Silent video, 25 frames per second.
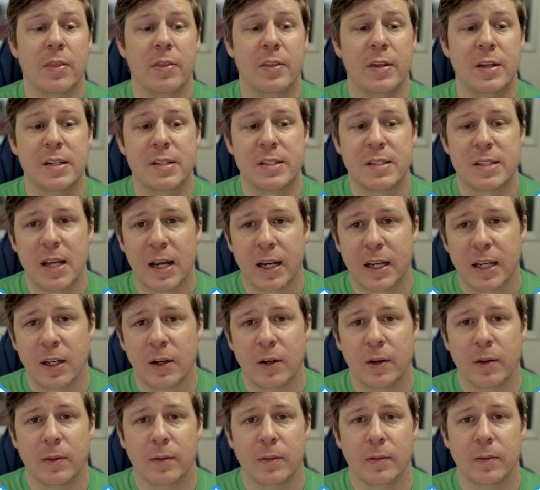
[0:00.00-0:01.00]
The
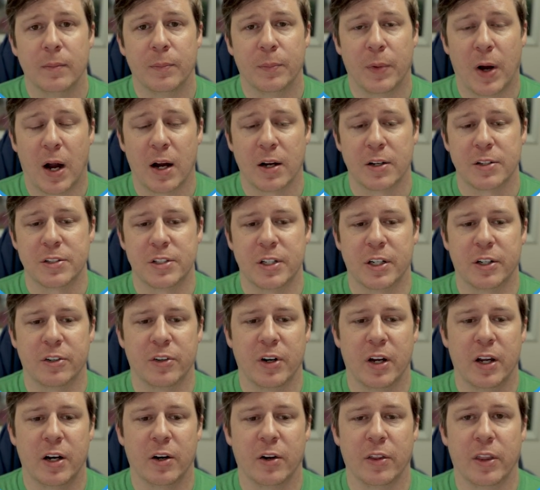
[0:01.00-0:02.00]
second box
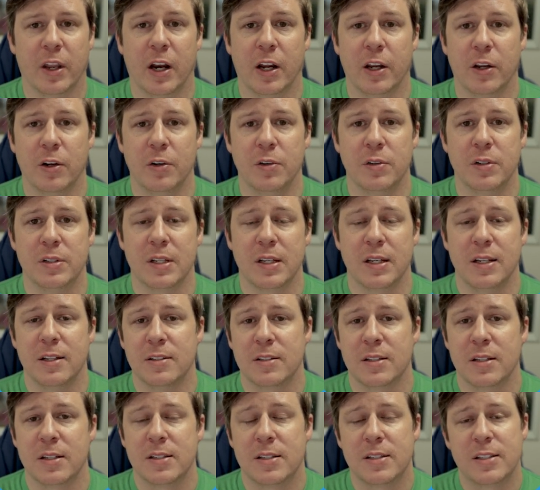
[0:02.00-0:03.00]
generator that I use
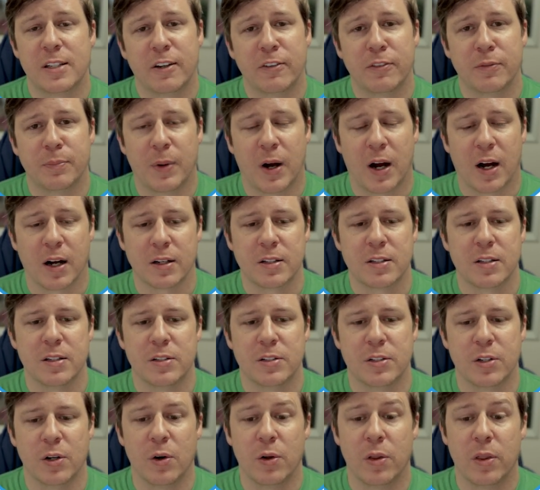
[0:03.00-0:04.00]
is CEFBOX.
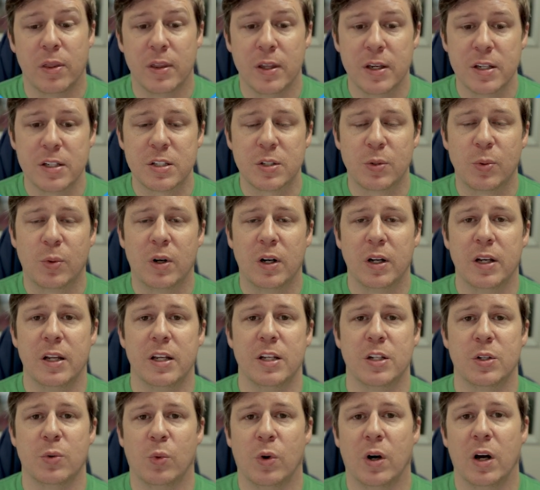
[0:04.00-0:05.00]
So this one
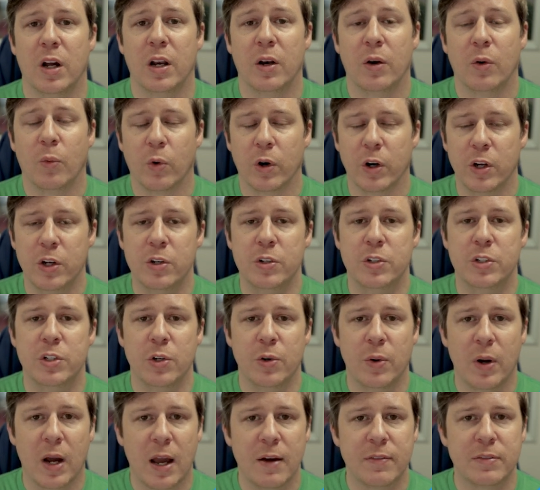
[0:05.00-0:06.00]
is one where you
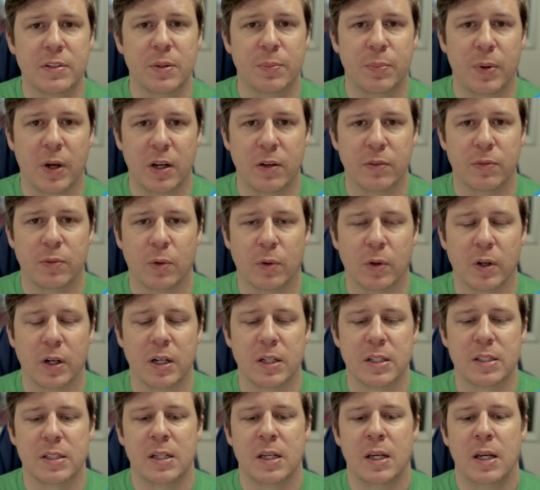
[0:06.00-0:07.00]
do have to pay for
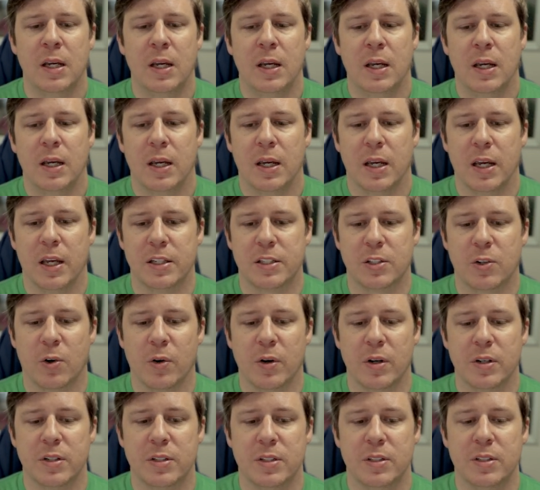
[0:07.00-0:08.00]
it. It's
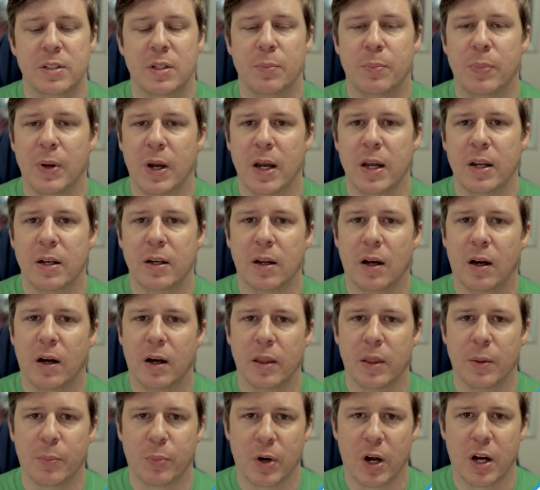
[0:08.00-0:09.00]
going to depend
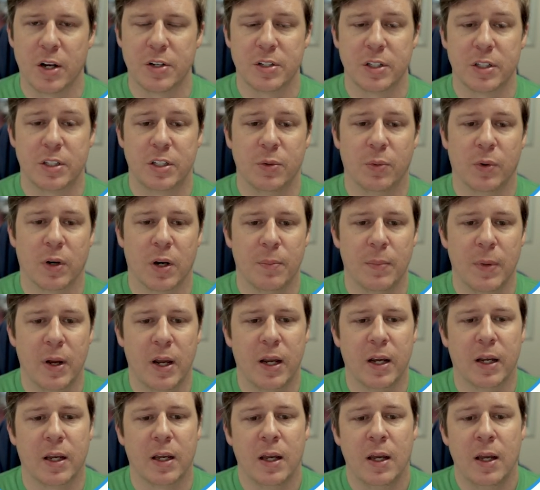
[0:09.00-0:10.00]
on the project you want to
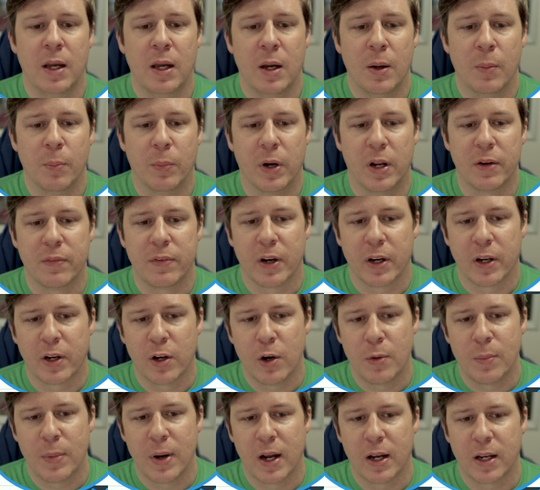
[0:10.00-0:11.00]
make. But if I
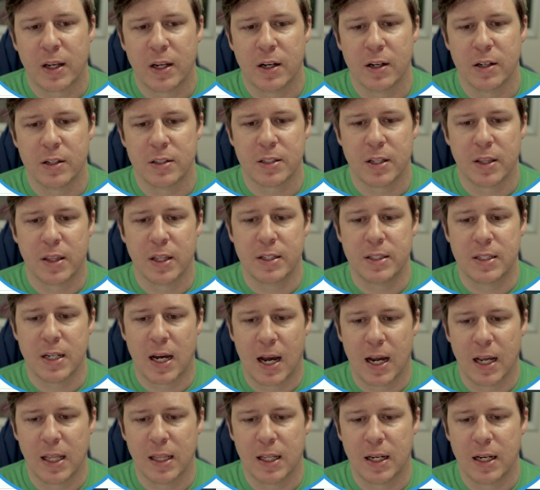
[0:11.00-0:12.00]
go back here to the
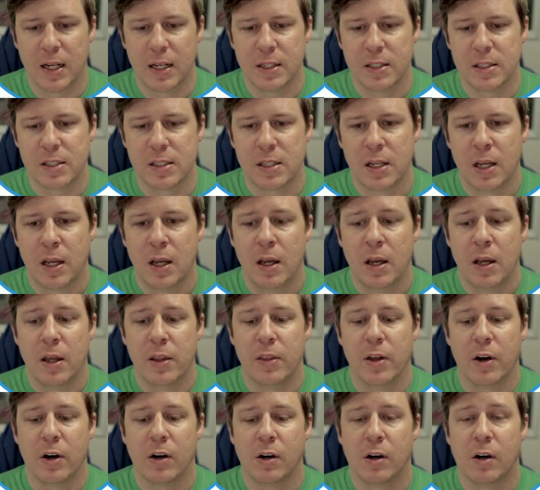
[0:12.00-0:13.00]
die lines,
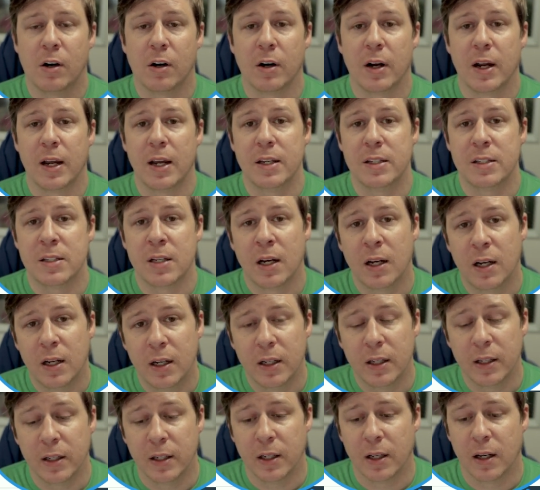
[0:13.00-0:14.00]
there are a
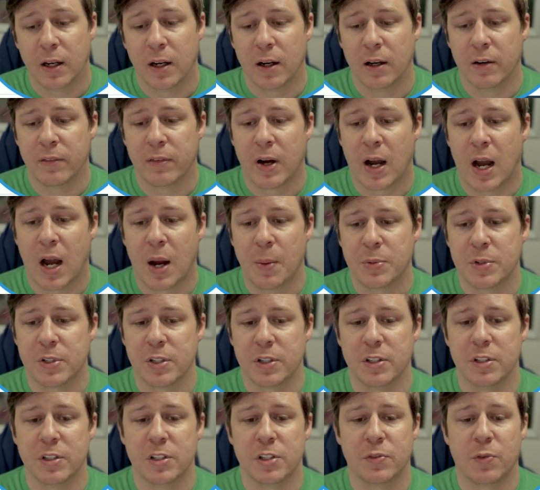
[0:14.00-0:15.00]
ton of
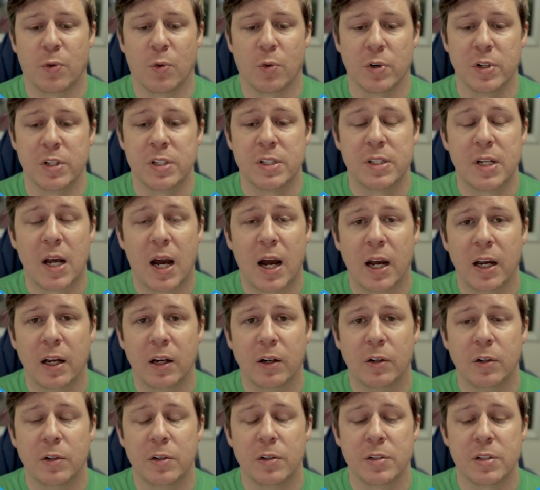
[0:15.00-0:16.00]
options for
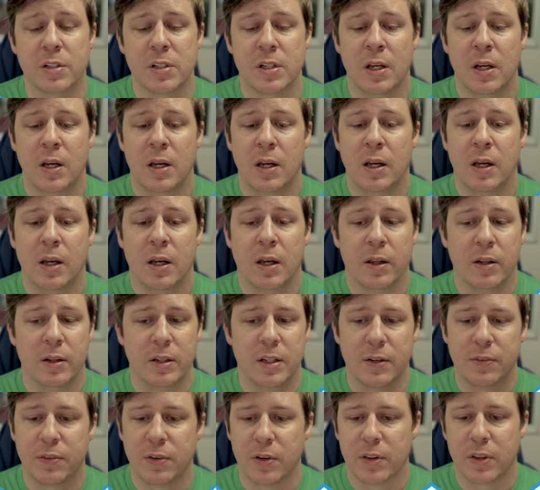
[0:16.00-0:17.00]
styles,
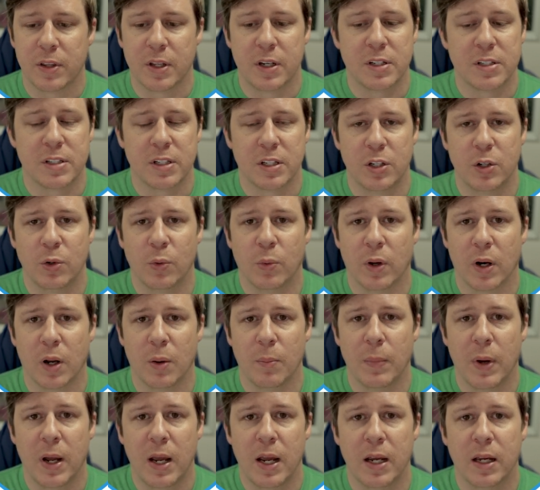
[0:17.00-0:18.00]
different things that you want to
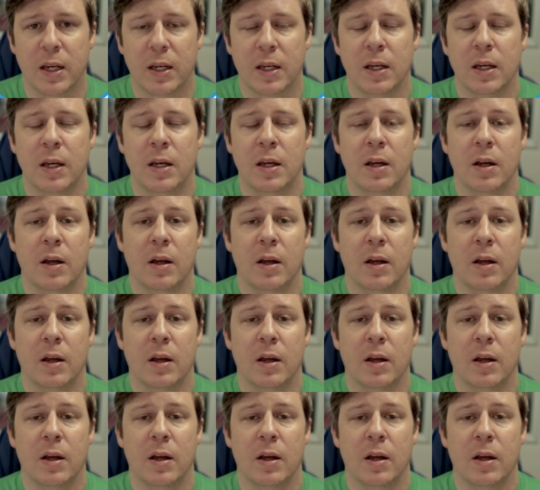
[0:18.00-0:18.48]
make.